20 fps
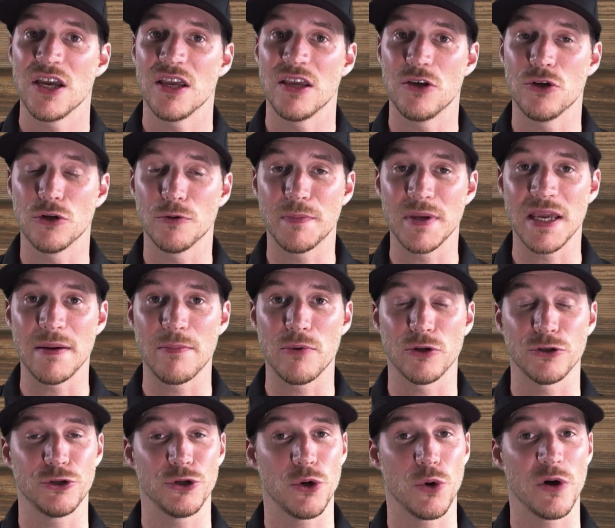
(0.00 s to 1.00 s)
you'll be
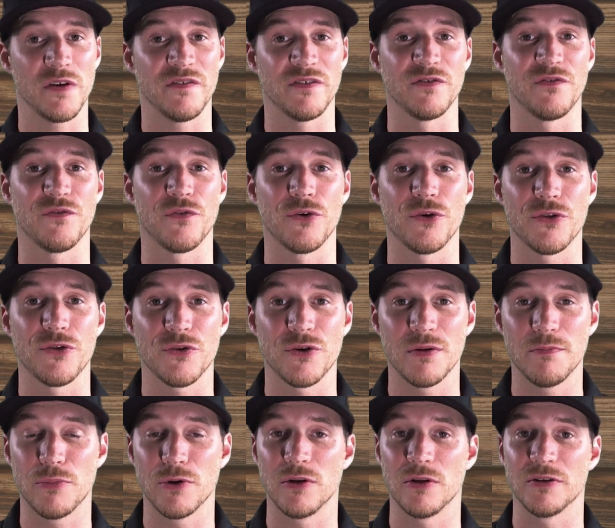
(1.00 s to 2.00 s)
able to go even further
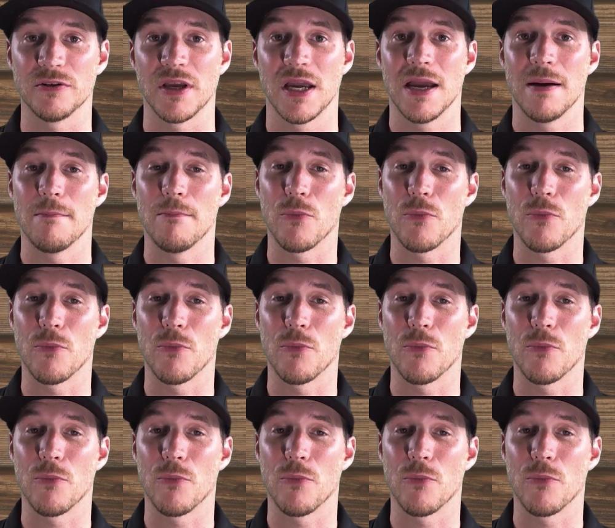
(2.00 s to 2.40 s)
and build